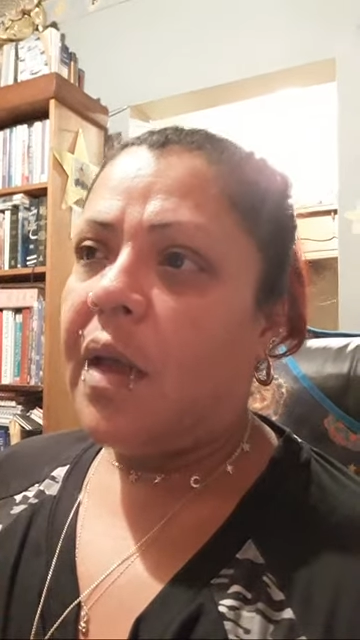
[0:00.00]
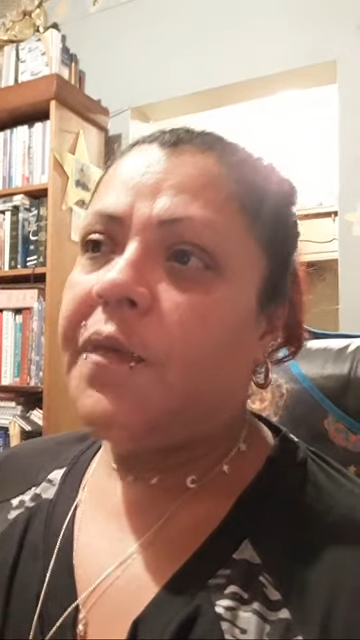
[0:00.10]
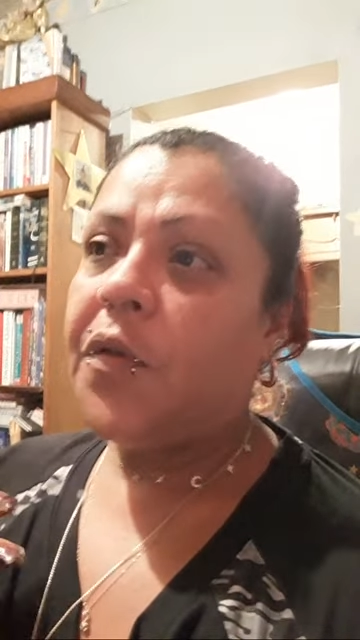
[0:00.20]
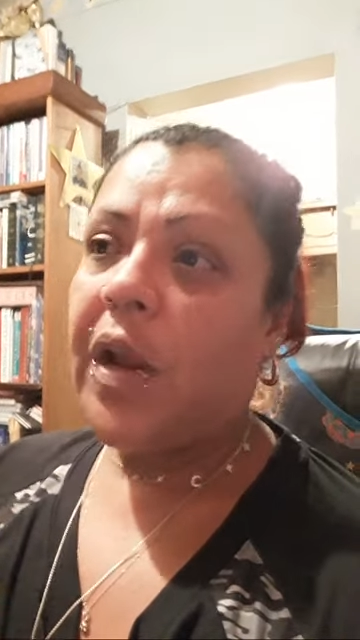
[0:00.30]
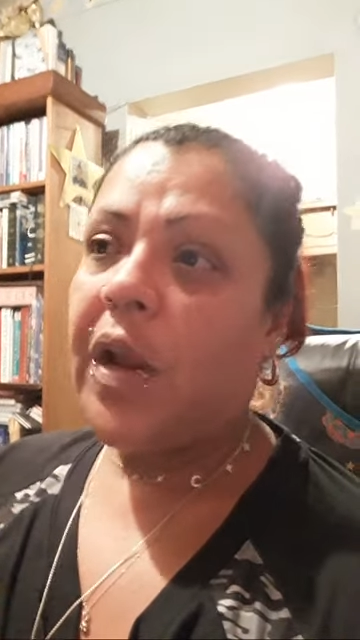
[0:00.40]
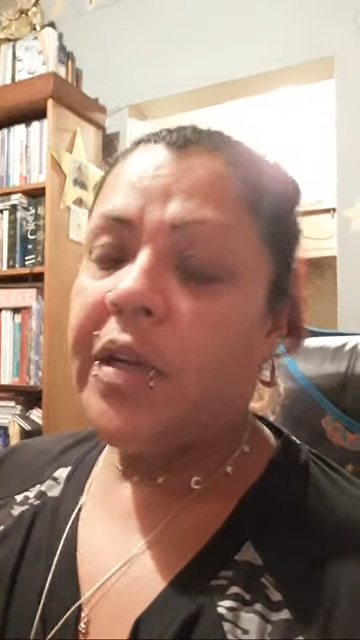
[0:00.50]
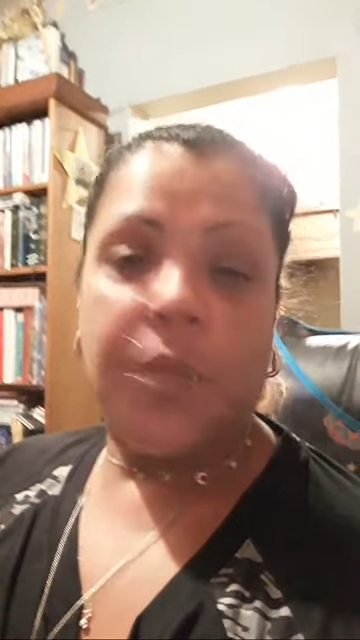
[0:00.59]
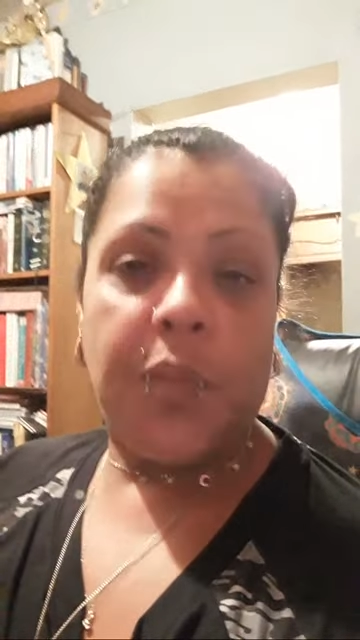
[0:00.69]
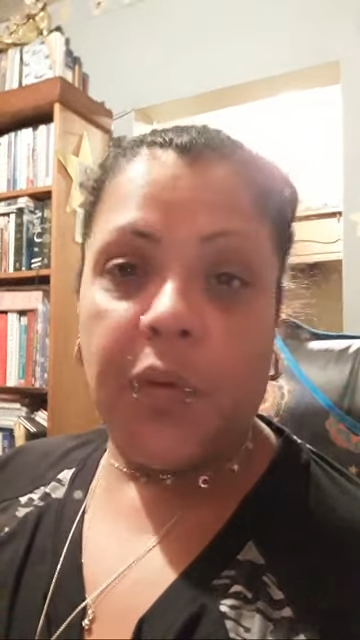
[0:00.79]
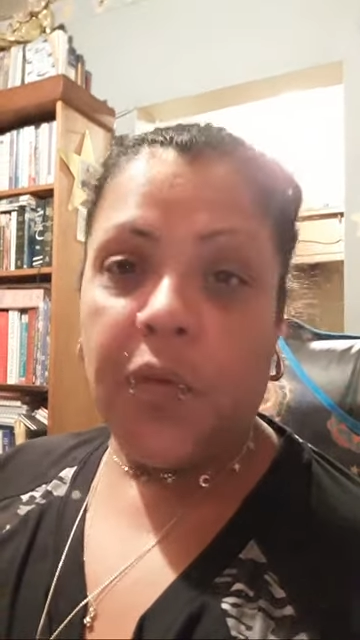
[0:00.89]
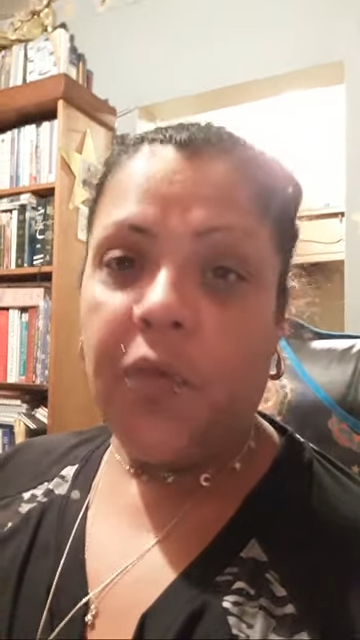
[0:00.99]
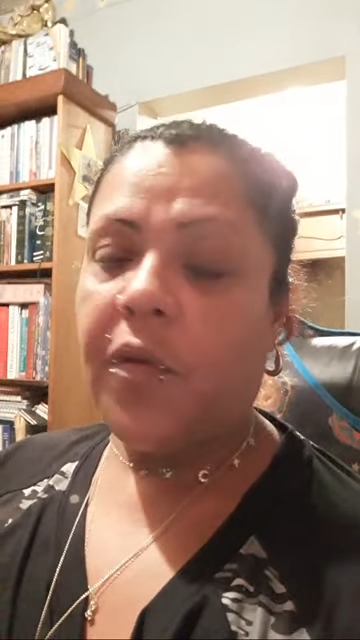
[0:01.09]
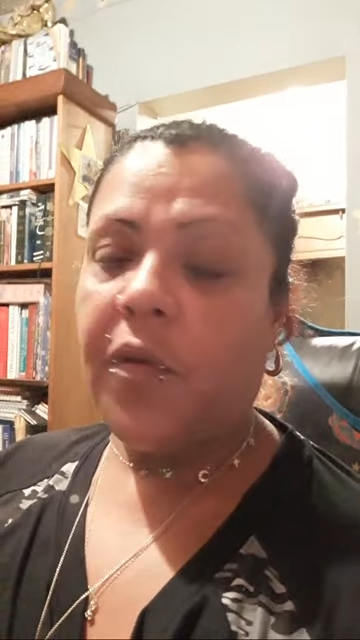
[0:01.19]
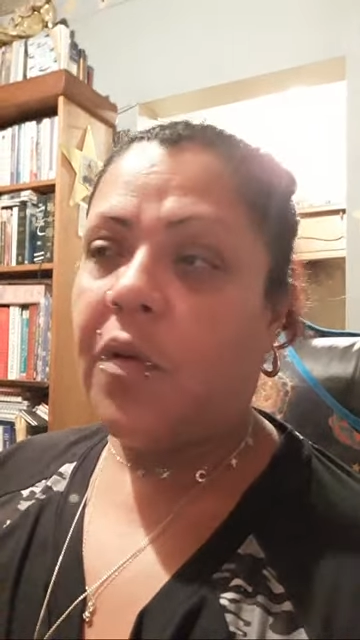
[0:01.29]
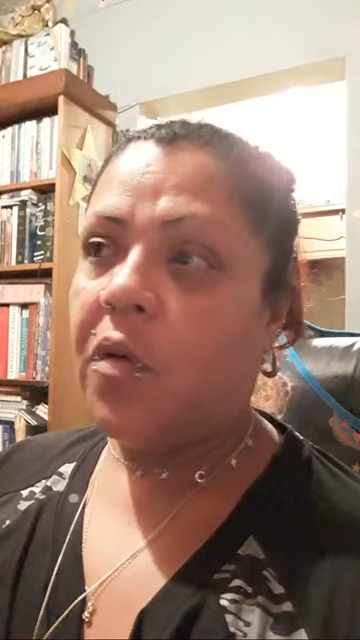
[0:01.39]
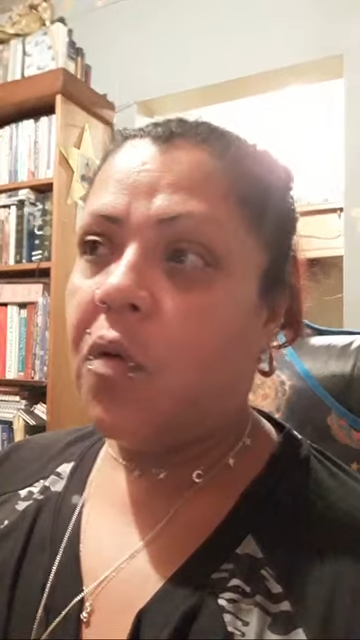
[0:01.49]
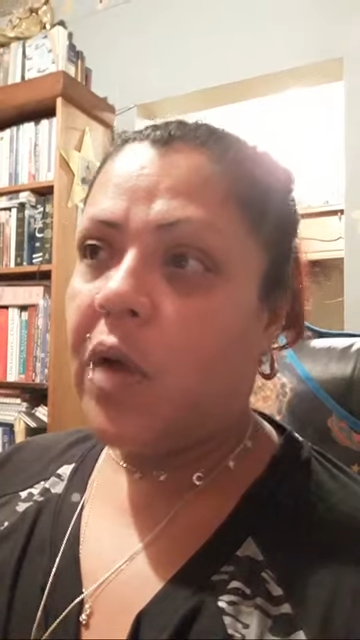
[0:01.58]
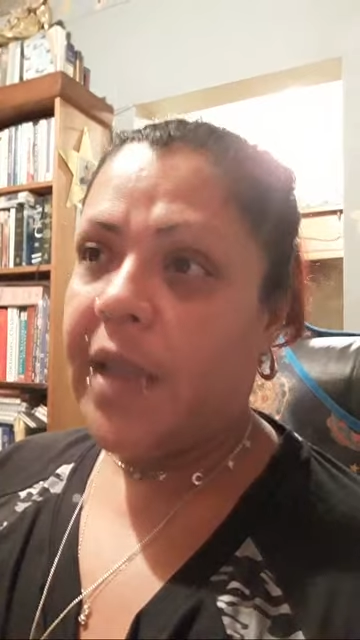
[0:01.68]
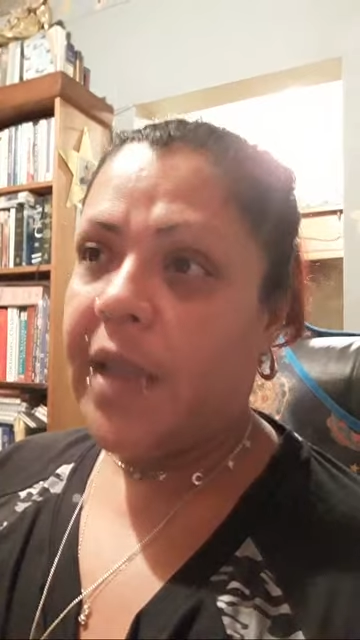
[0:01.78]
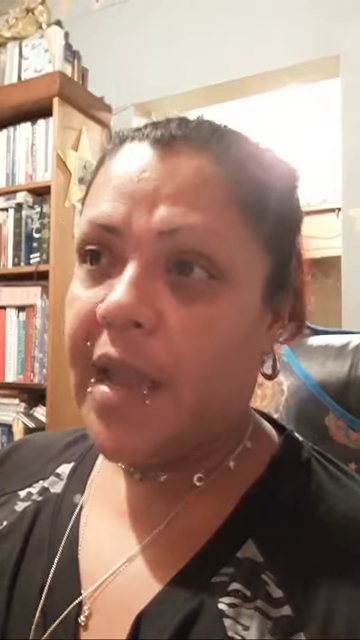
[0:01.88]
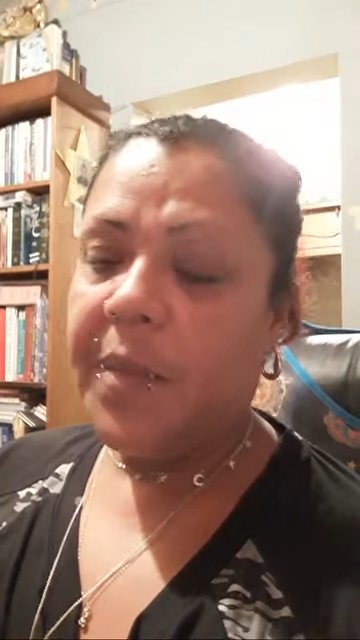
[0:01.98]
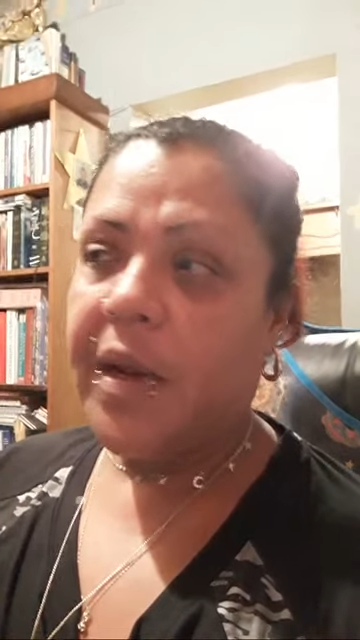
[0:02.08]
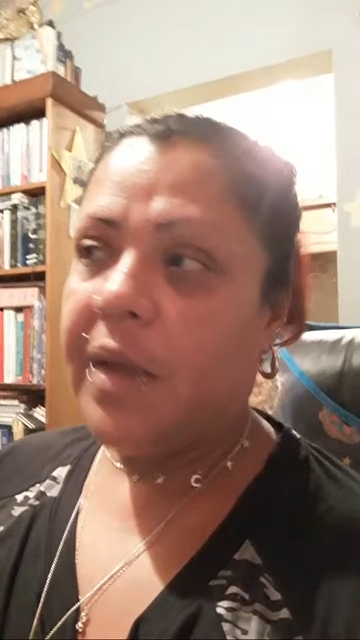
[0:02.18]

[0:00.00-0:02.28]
tried to prove who I am,